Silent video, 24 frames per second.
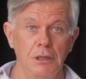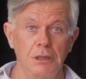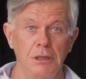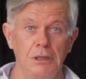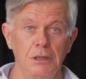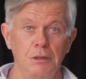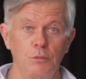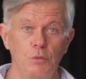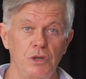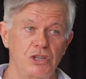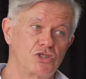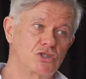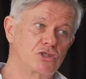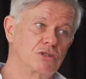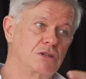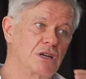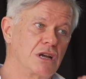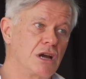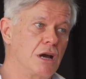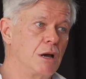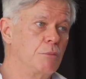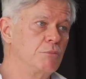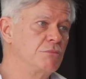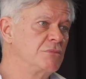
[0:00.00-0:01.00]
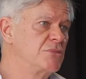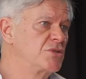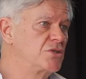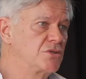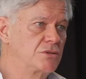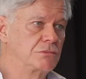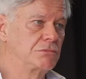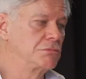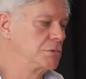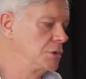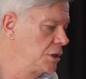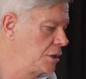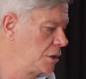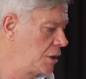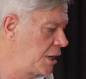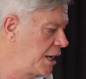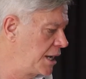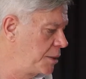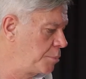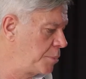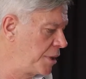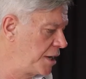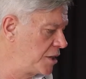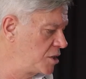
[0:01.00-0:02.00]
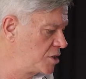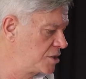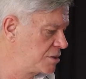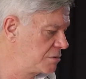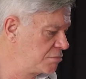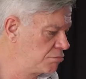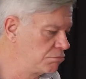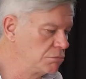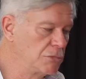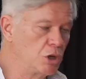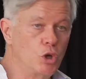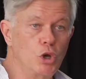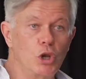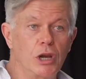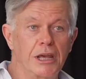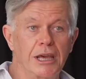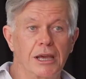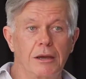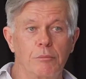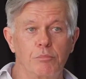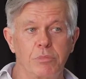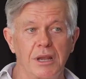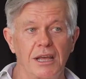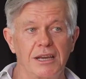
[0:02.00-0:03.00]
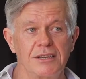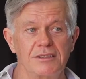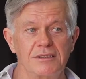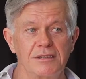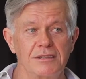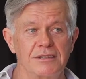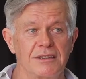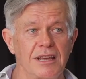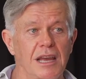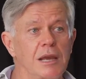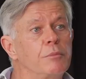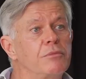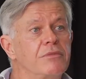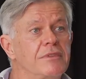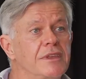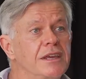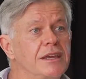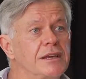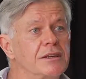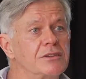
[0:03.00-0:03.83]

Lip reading: which comes 8 bars earlier, plays the same thing.